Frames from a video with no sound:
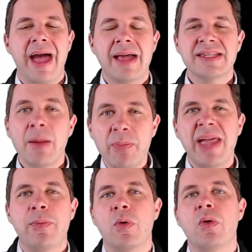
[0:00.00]
some
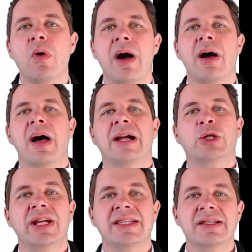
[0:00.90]
people are
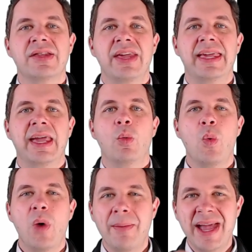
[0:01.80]
tricked into thinking
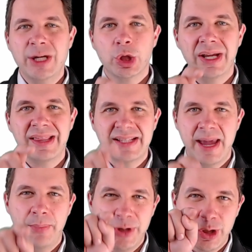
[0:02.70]
we're measuring the
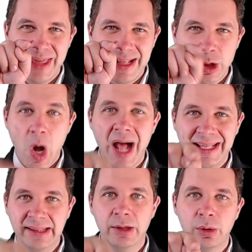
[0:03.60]
temperature of that
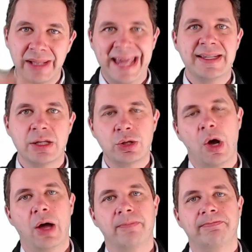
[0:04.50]
tiny little laser
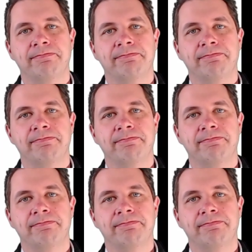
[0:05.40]
dot.